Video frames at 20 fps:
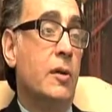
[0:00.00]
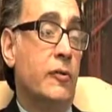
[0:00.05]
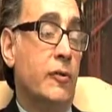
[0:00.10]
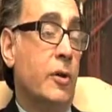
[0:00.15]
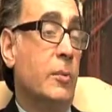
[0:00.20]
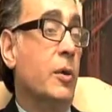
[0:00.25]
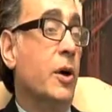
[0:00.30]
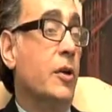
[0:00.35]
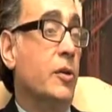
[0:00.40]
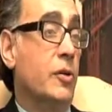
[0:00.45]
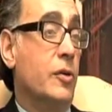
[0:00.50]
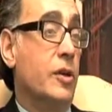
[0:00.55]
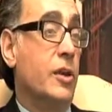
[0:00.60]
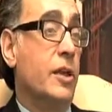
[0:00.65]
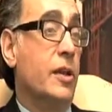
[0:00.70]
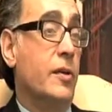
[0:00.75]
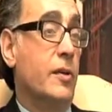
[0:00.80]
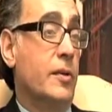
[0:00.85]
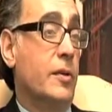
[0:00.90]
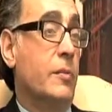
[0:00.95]
from
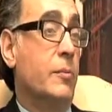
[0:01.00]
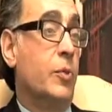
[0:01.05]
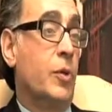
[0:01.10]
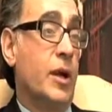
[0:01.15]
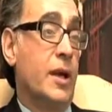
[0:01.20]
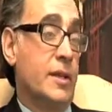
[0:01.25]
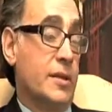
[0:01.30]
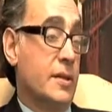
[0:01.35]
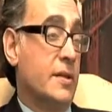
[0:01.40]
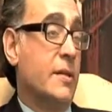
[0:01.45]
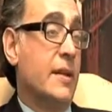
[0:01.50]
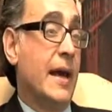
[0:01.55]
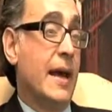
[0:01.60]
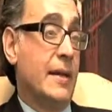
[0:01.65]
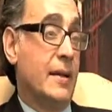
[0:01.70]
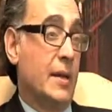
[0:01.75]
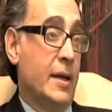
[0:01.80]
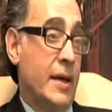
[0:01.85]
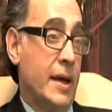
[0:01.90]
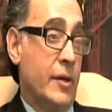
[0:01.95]
underneath the breast in
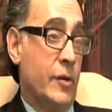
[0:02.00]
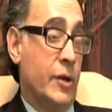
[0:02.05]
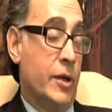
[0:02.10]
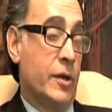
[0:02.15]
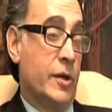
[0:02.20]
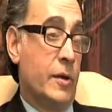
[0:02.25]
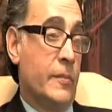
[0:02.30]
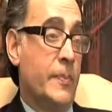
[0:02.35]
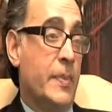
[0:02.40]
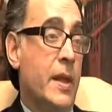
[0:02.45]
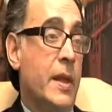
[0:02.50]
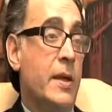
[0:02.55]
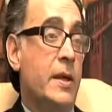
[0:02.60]
that area,